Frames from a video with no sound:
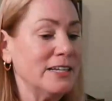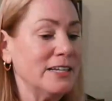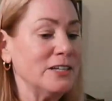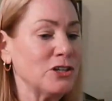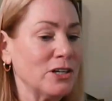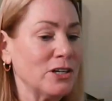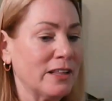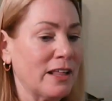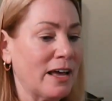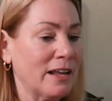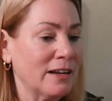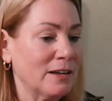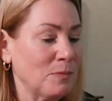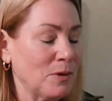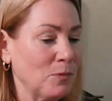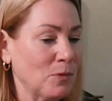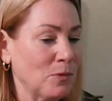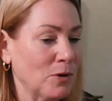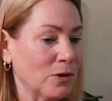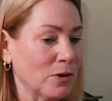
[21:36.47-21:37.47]
addition to that,
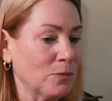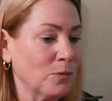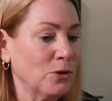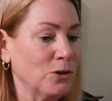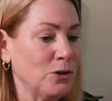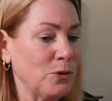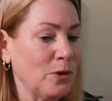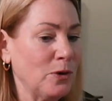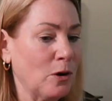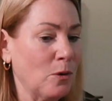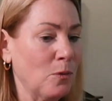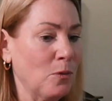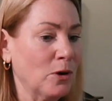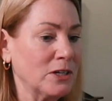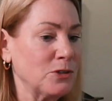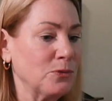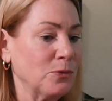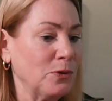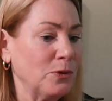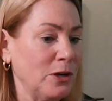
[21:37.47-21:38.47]
we're doing our
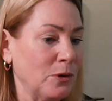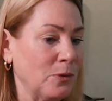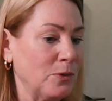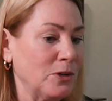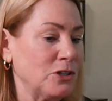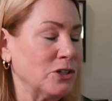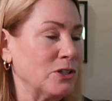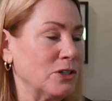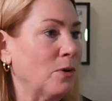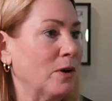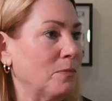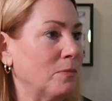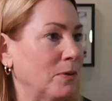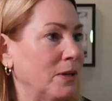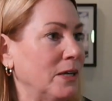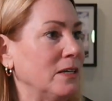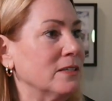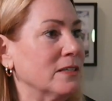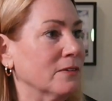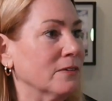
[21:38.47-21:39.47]
Works 3, which is one
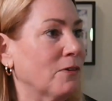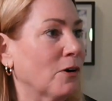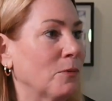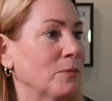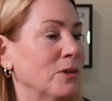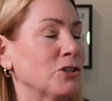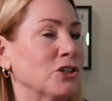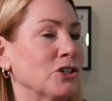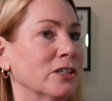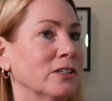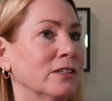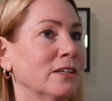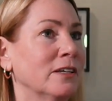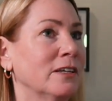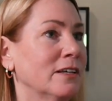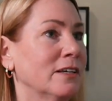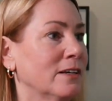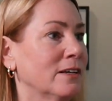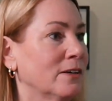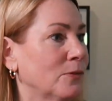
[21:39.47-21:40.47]
piece of our mission
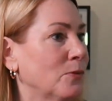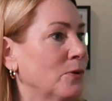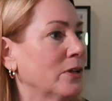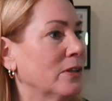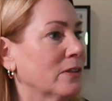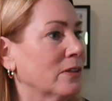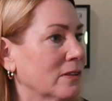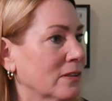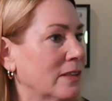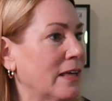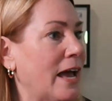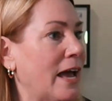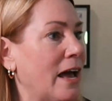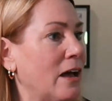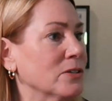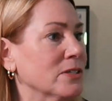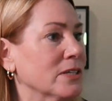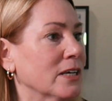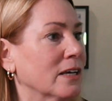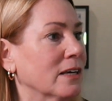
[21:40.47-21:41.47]
with the
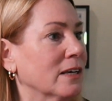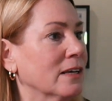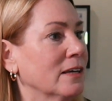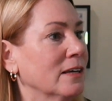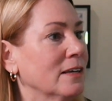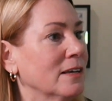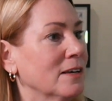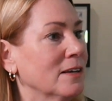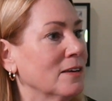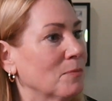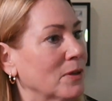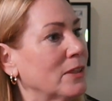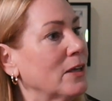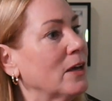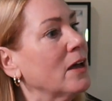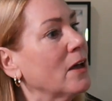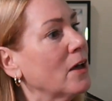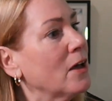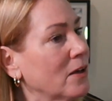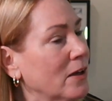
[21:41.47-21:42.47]
housing, but
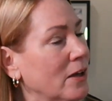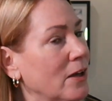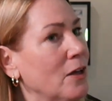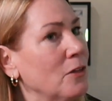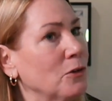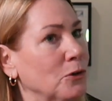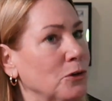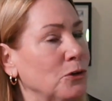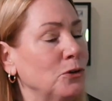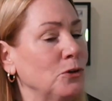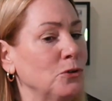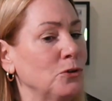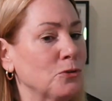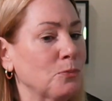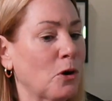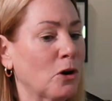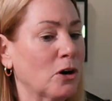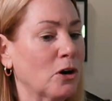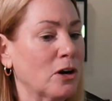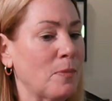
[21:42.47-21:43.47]
the other
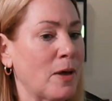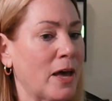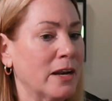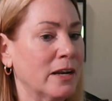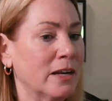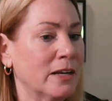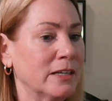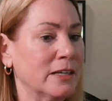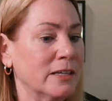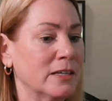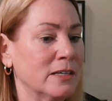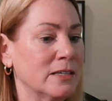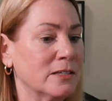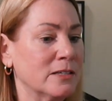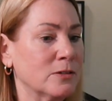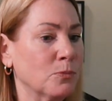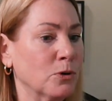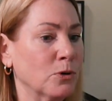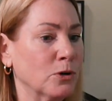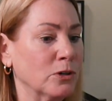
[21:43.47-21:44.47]
huge part about it
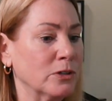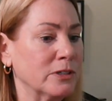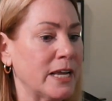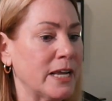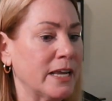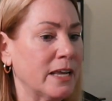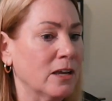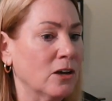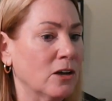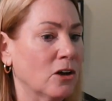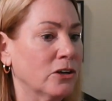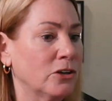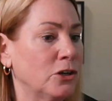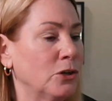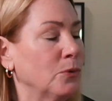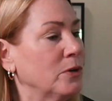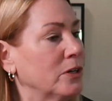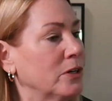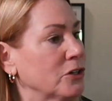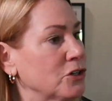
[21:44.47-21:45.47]
is we're taking on
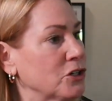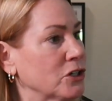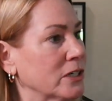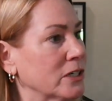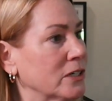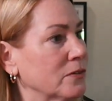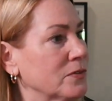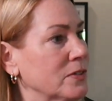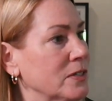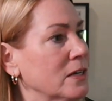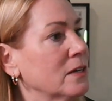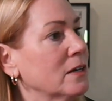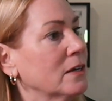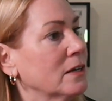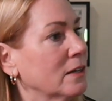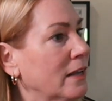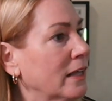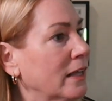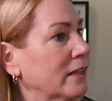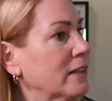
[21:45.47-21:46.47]
new initiatives
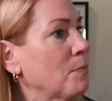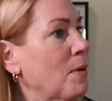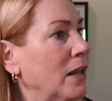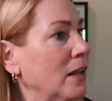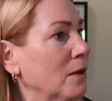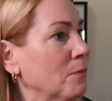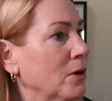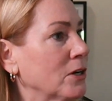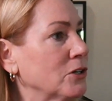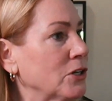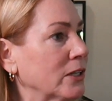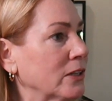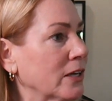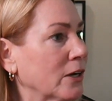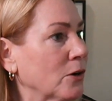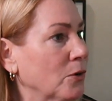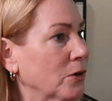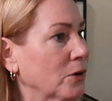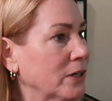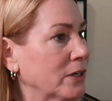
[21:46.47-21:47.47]
like the pilot project
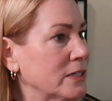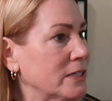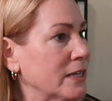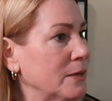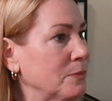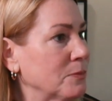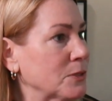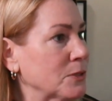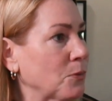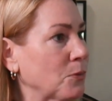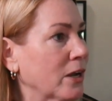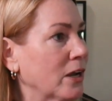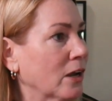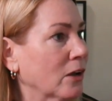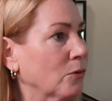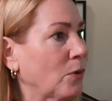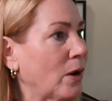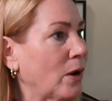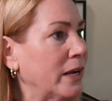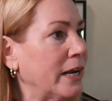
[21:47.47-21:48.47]
that Courtney's team is
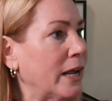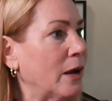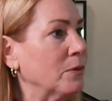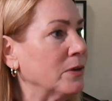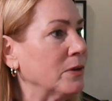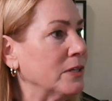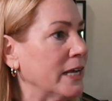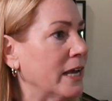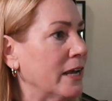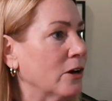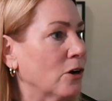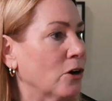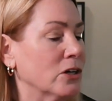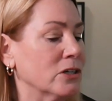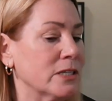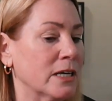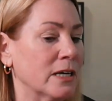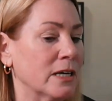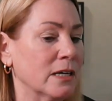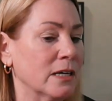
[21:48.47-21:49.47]
working on right now with DA
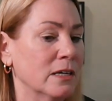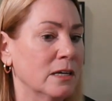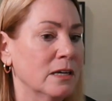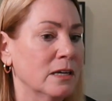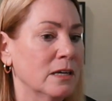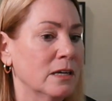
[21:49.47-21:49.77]
Garza.